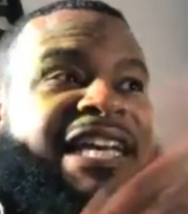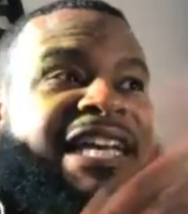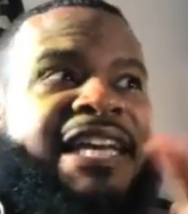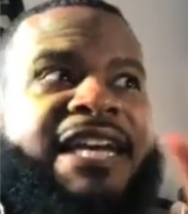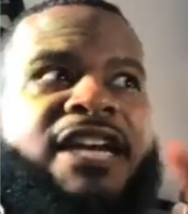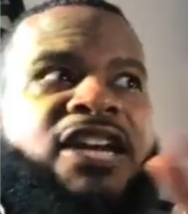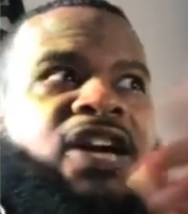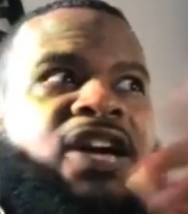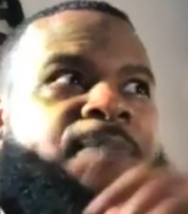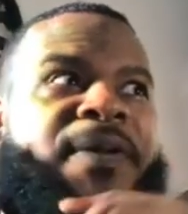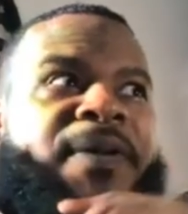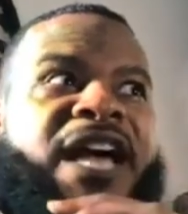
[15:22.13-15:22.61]

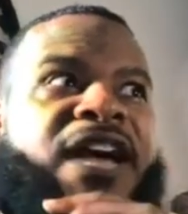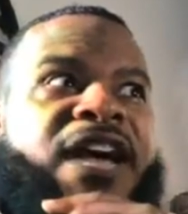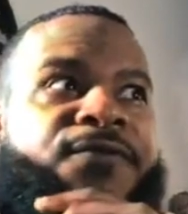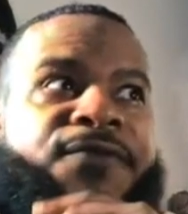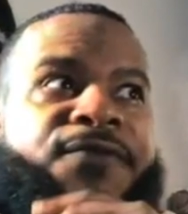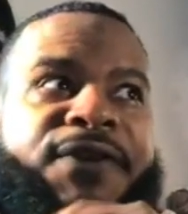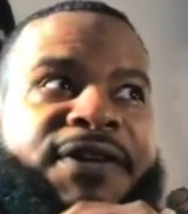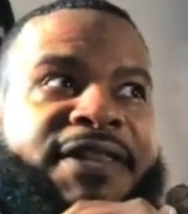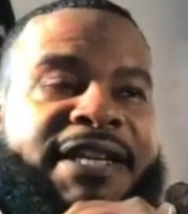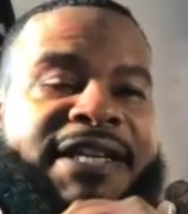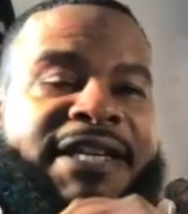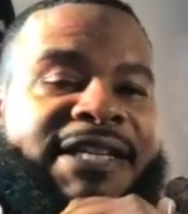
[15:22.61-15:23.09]
eat up
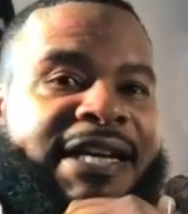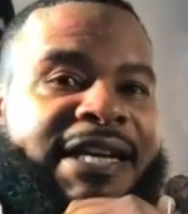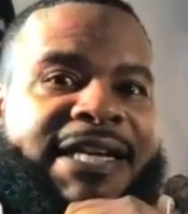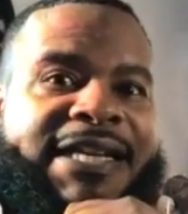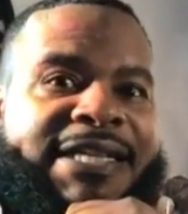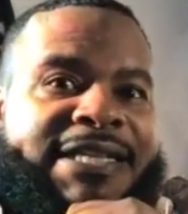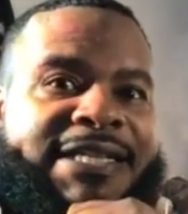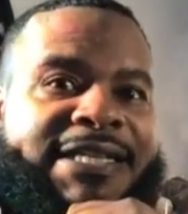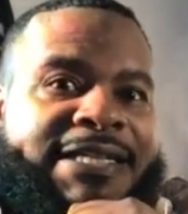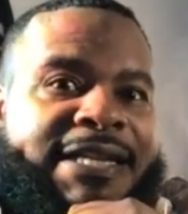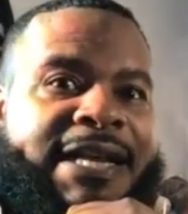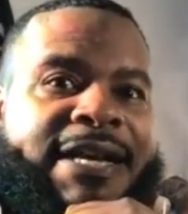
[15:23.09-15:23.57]
everything that
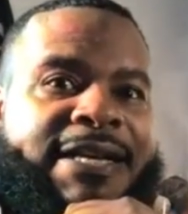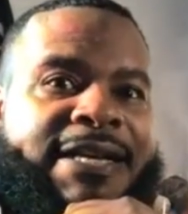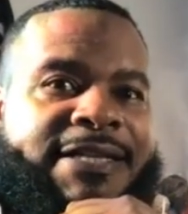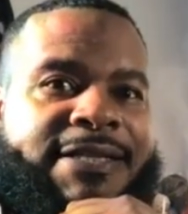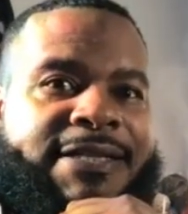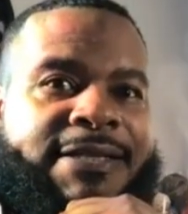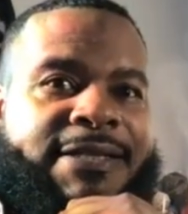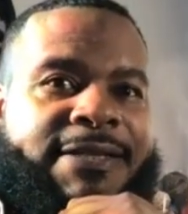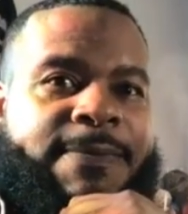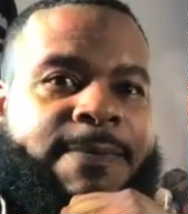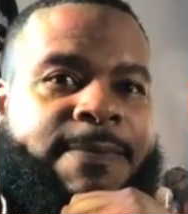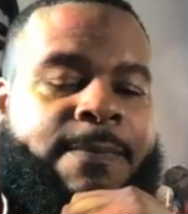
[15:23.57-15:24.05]
he
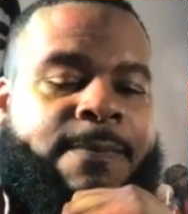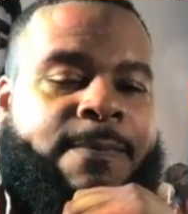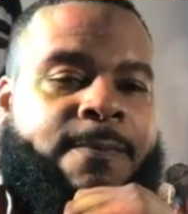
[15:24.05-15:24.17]
says.